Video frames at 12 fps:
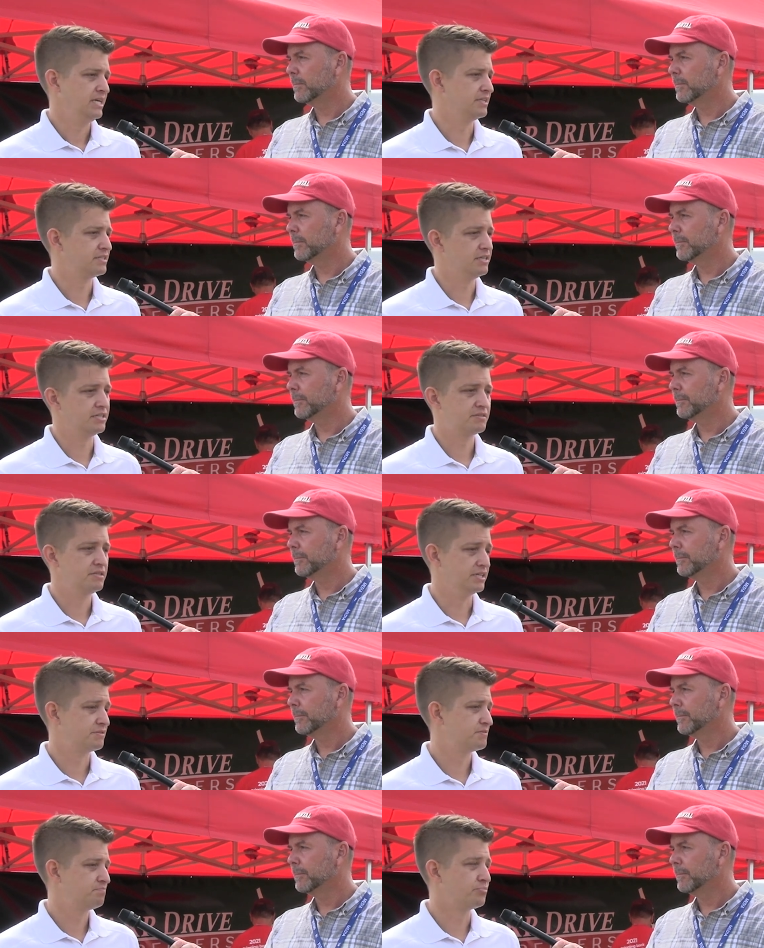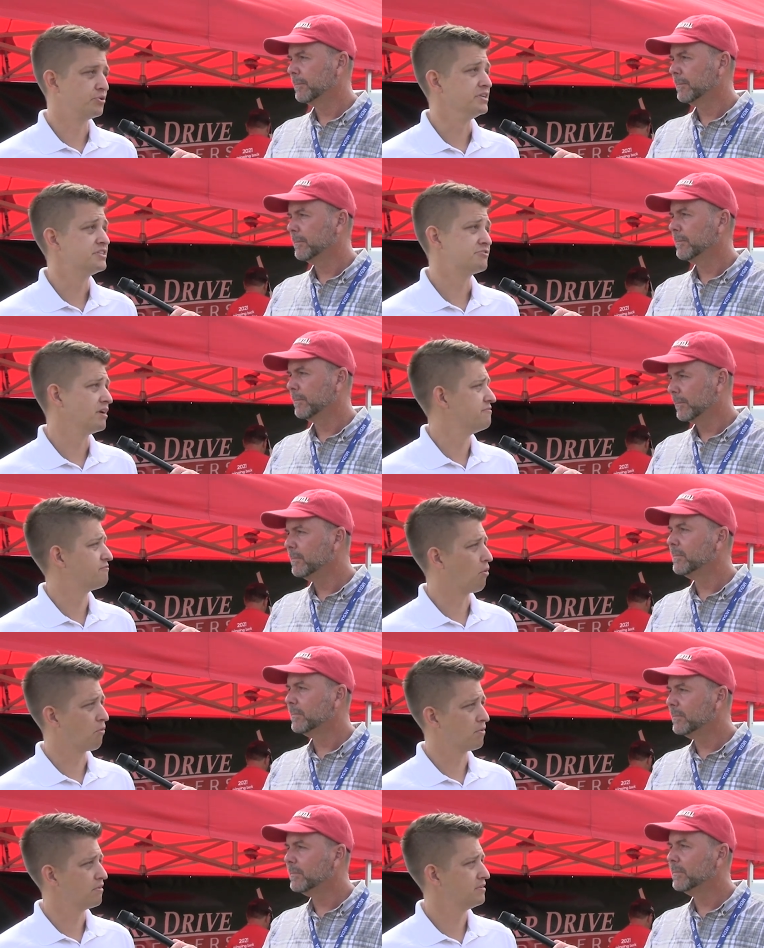Speaker 1: It's pretty
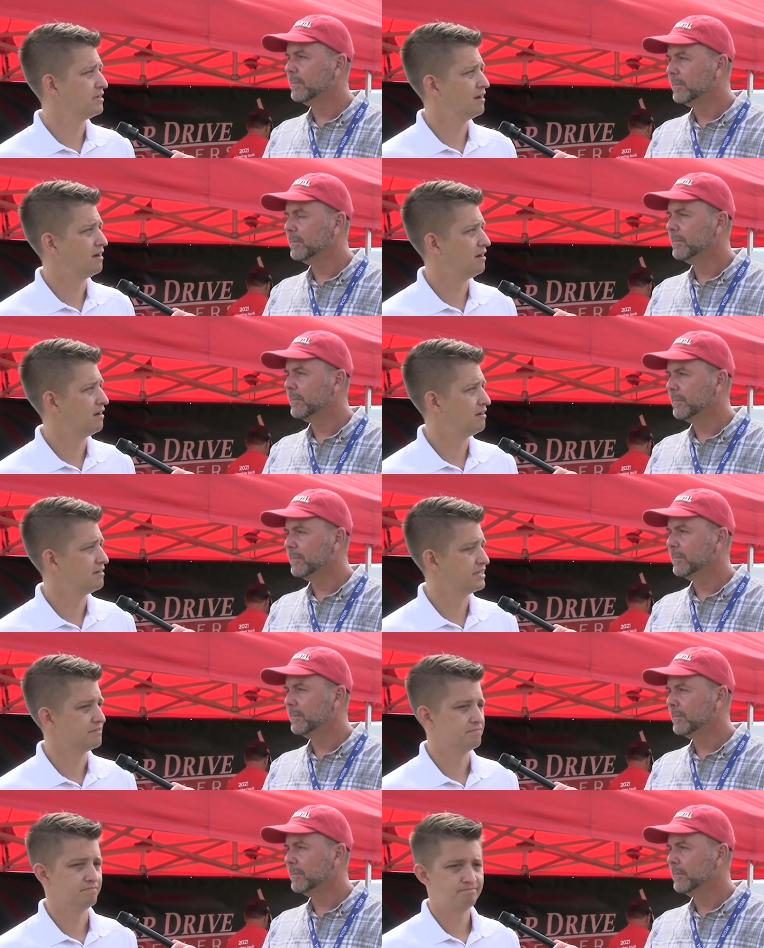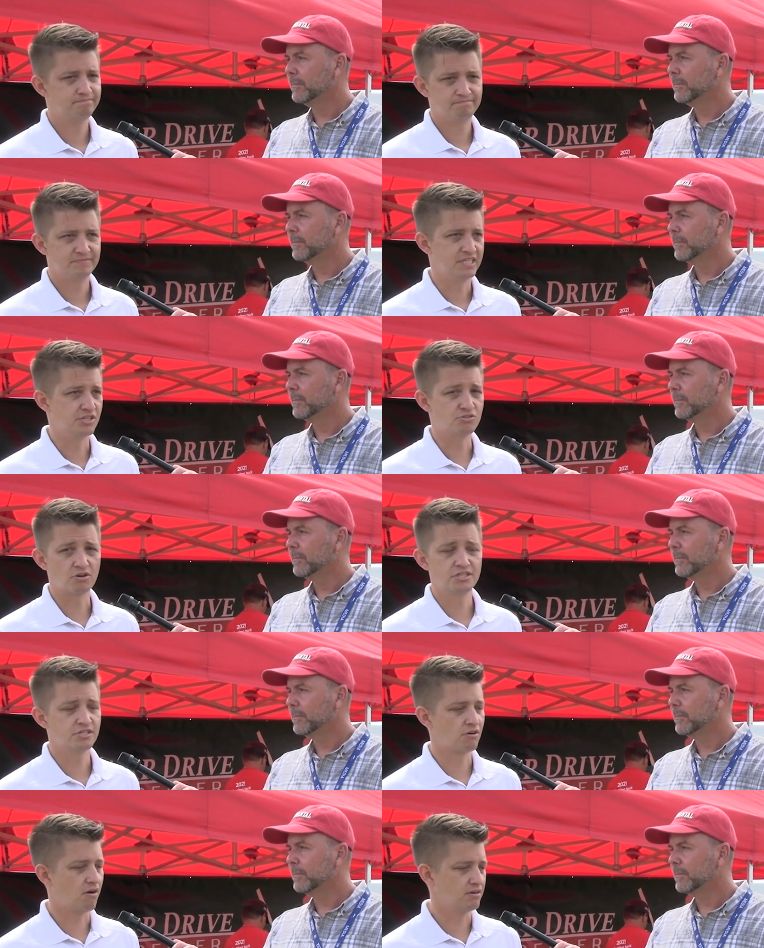straightforward, and the instructions are